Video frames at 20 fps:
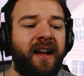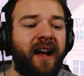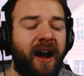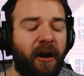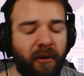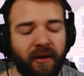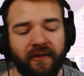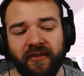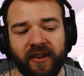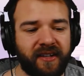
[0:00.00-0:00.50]

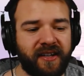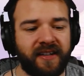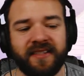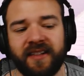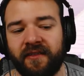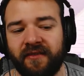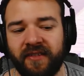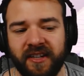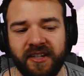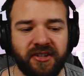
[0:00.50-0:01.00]
However, he does
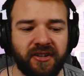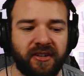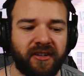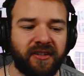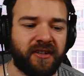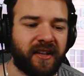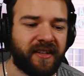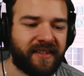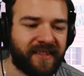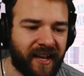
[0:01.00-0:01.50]
have
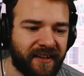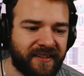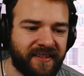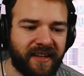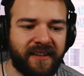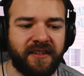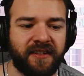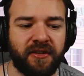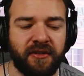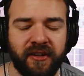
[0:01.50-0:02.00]
additional techs
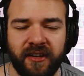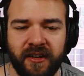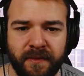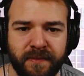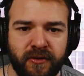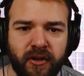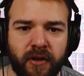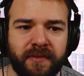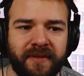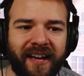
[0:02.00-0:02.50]
that Union
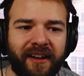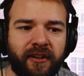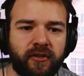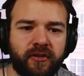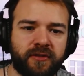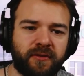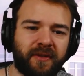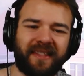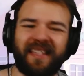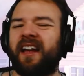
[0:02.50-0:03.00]
Absorbs. That
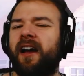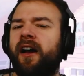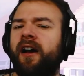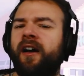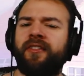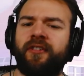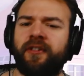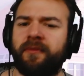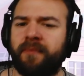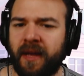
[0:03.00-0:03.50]
goes with the
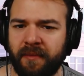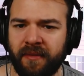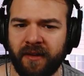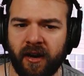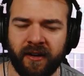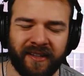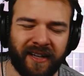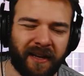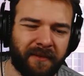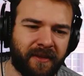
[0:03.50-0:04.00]
other baby
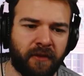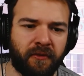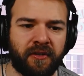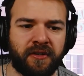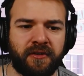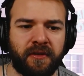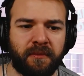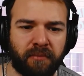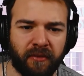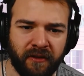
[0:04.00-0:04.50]
archetype that
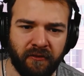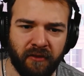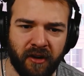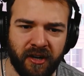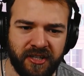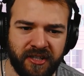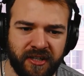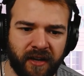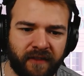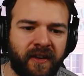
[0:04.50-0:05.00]
works with
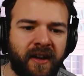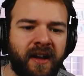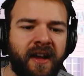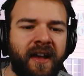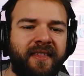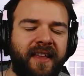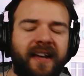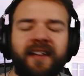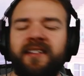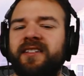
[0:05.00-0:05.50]
brainwash stuff.
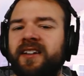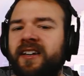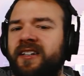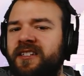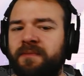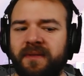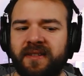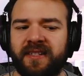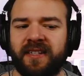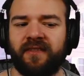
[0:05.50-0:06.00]
That's not
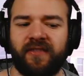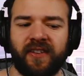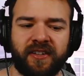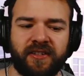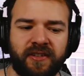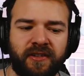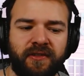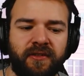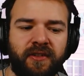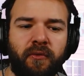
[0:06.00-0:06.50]

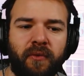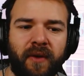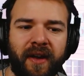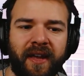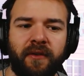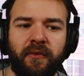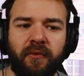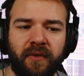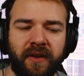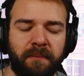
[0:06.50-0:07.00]
specific to the
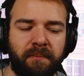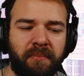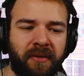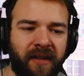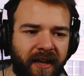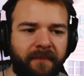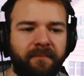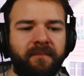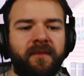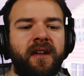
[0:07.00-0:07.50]
way we
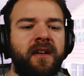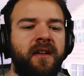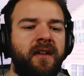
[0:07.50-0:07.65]
play.